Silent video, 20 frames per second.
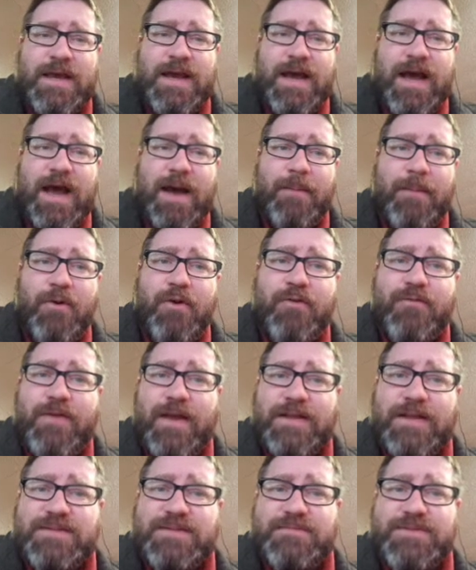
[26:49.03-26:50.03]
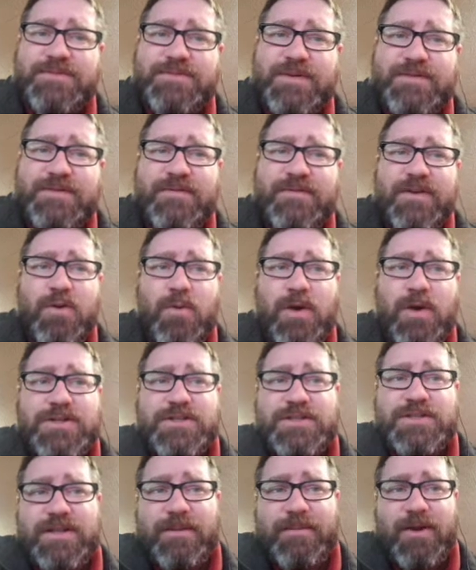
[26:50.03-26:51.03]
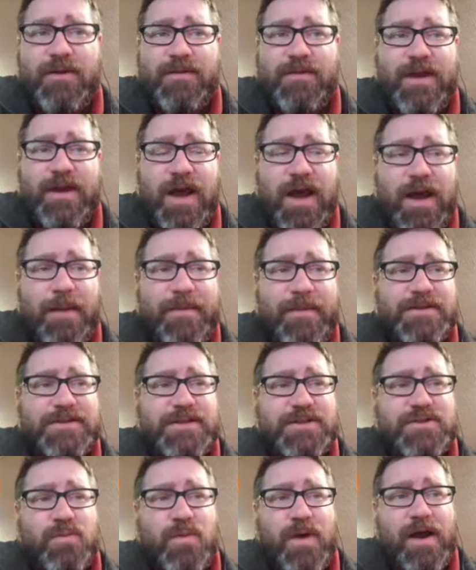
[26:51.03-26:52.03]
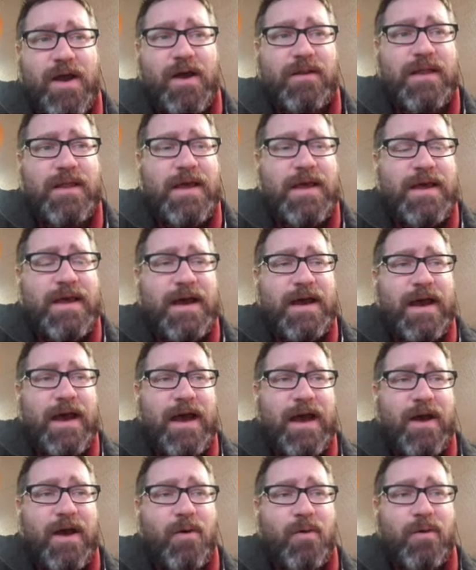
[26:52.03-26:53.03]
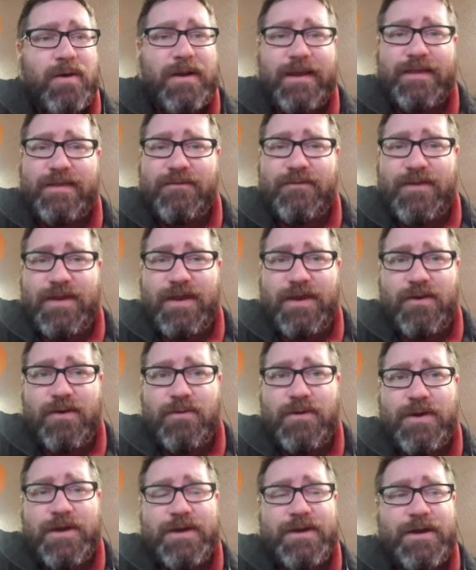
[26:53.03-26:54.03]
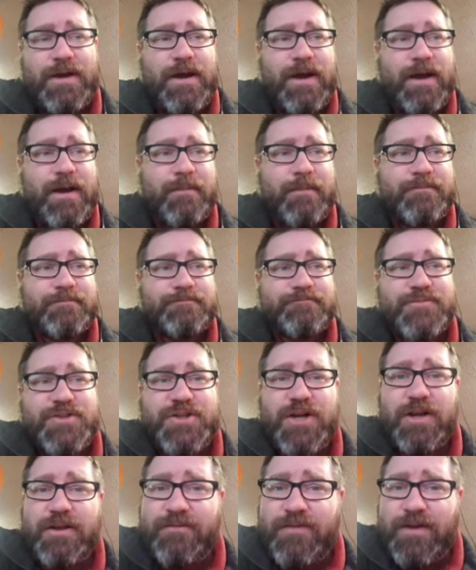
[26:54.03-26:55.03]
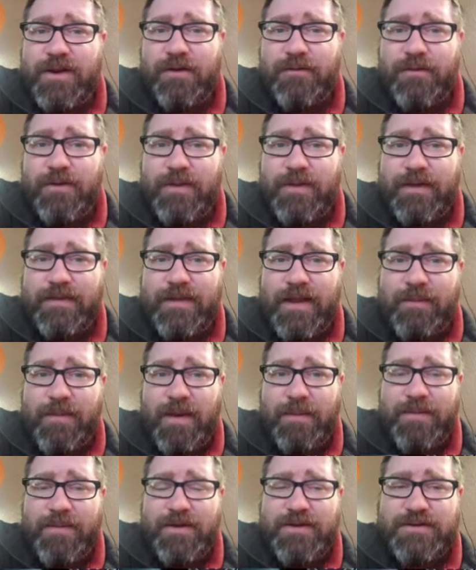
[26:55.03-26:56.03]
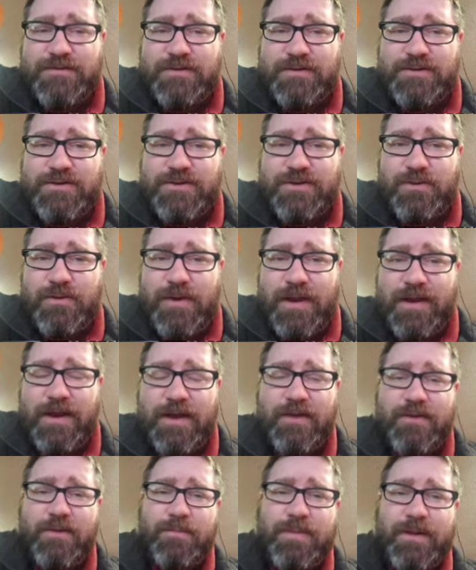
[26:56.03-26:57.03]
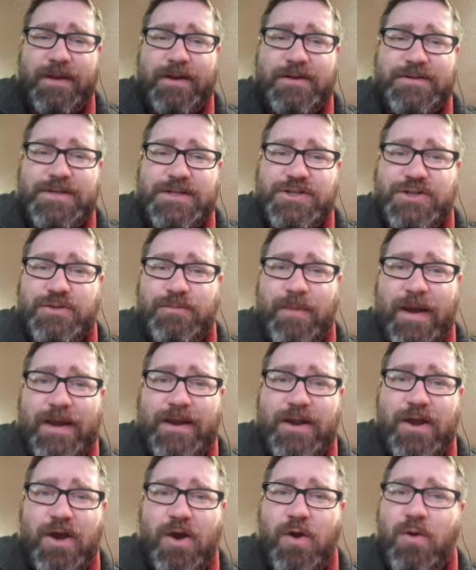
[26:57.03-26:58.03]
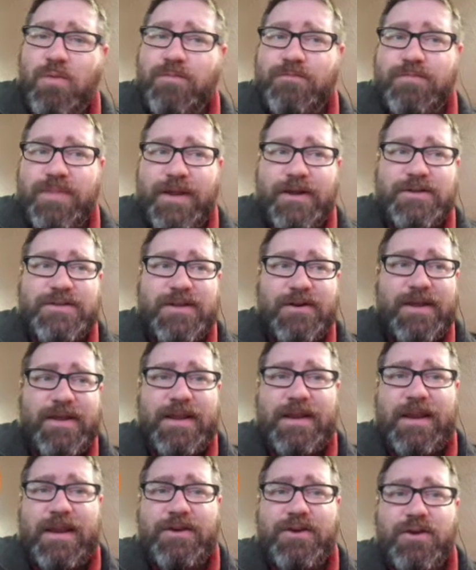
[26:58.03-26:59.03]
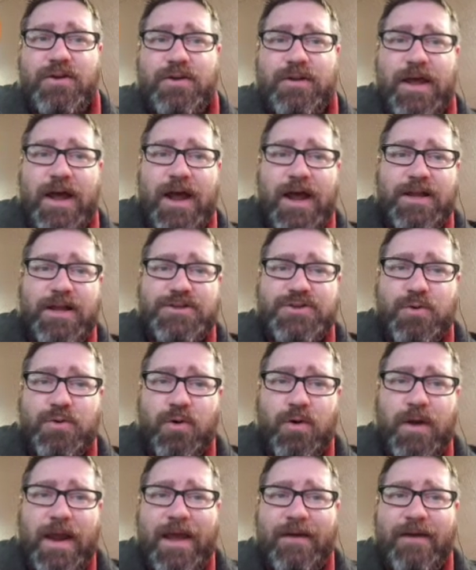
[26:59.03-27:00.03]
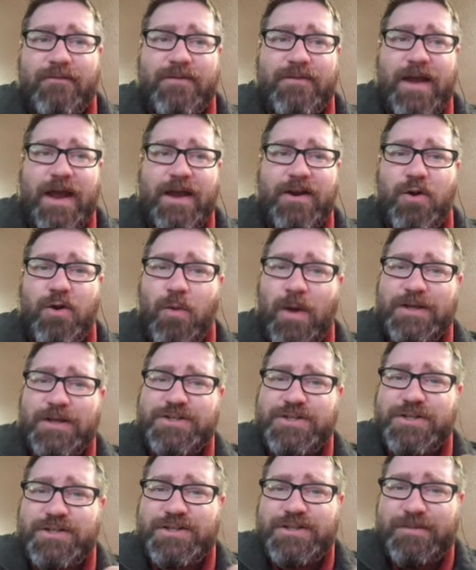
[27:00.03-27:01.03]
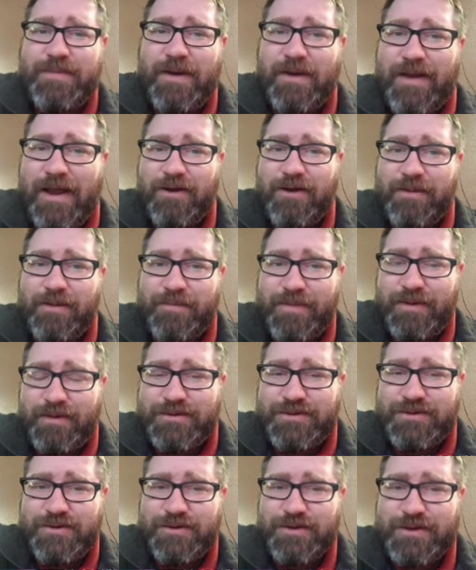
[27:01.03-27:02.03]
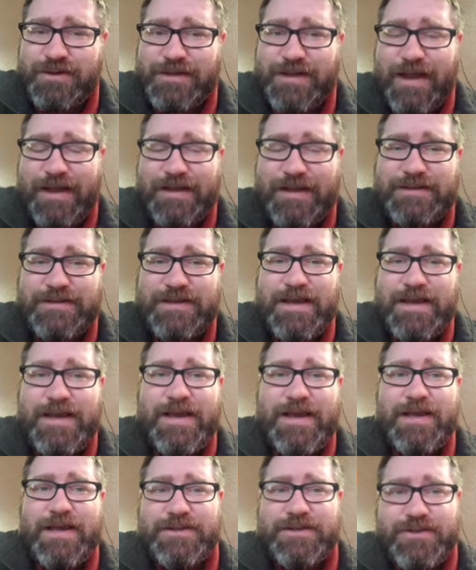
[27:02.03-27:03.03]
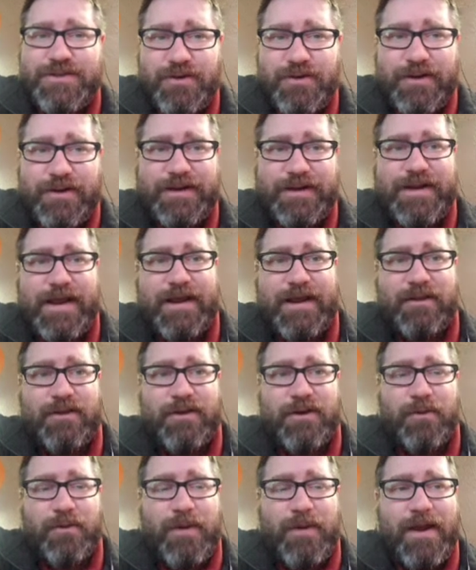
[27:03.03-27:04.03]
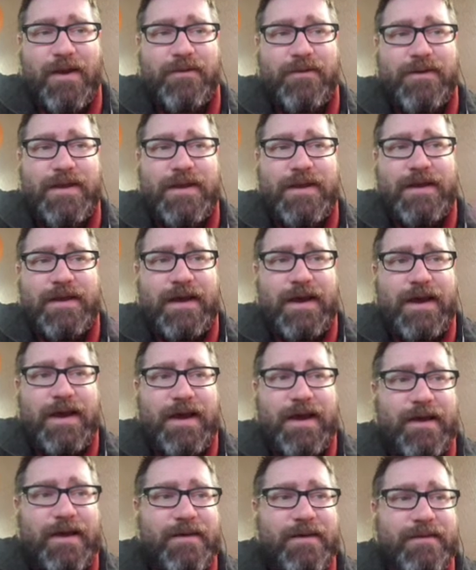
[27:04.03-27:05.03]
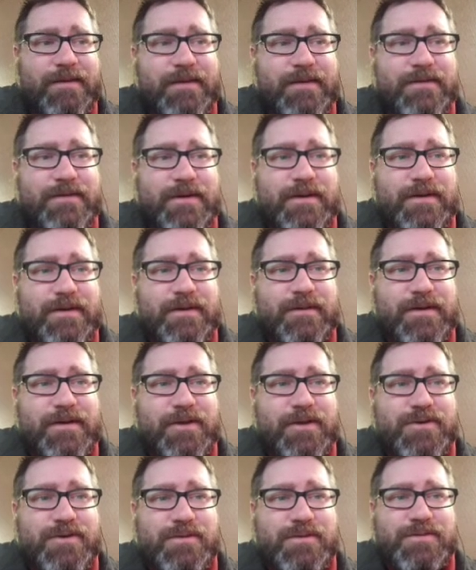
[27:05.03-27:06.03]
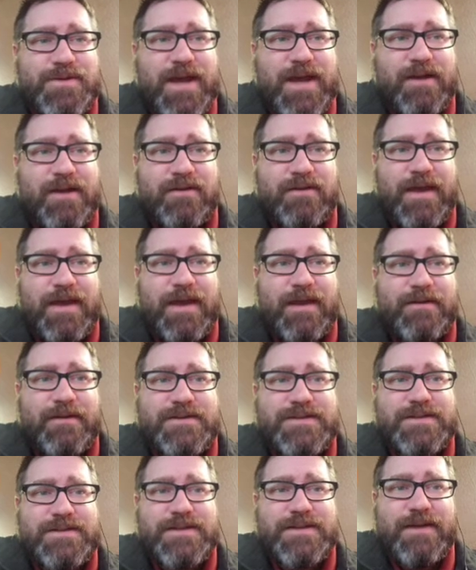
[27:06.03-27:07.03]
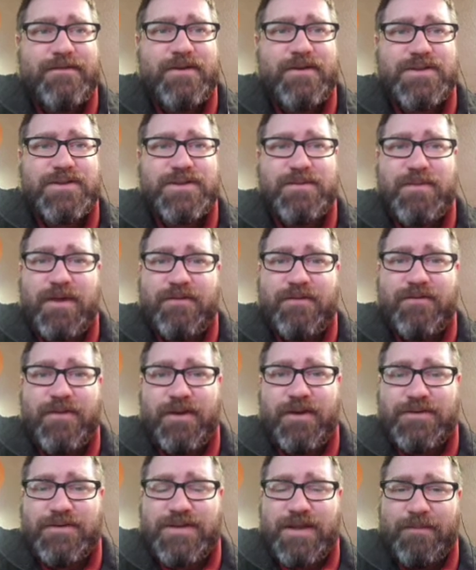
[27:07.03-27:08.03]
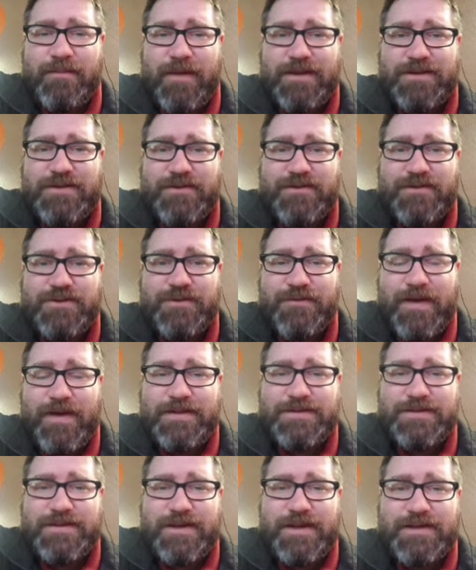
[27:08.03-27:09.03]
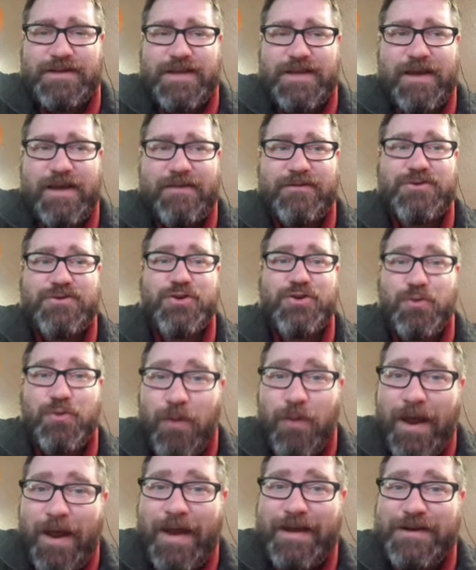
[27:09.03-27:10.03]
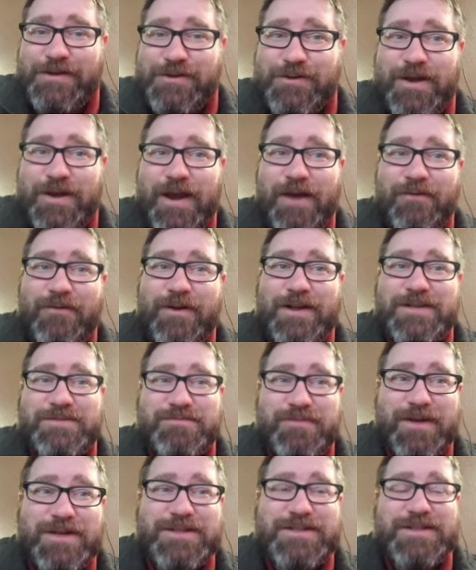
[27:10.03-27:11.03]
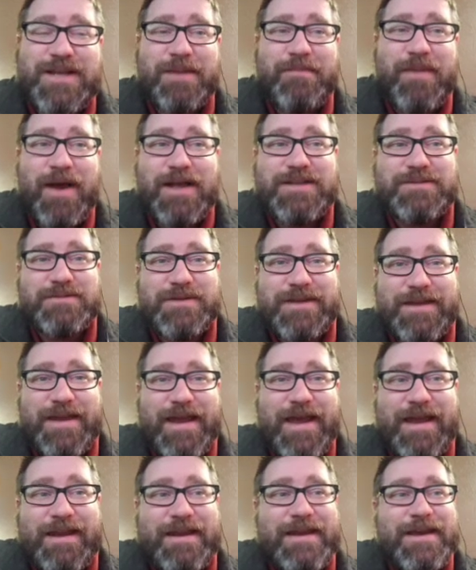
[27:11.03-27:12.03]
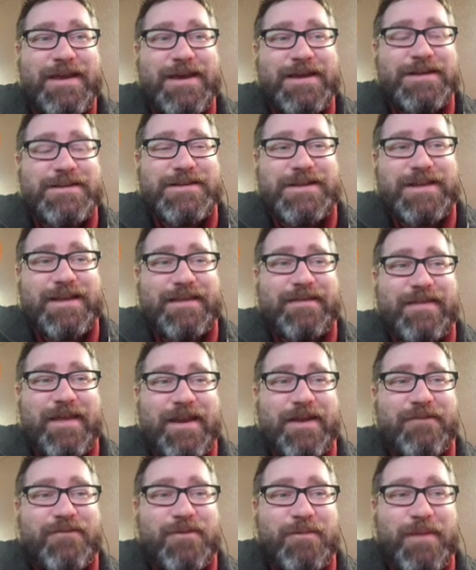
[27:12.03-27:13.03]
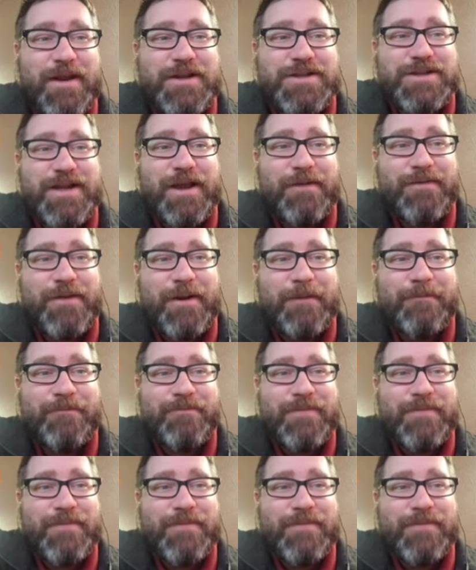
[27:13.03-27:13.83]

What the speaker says: or you've got some specific questions, let me know in the comments as well, or like the video. Share the video if you think that it might be useful to any other players that you might know, players that are getting into your lodge or have got questions about to build certain decks. Certainly take a look around the YouTube channel and see if there's some other videos that might suit your fancy, because I've tried to cover as much as I possibly can to get that information out there.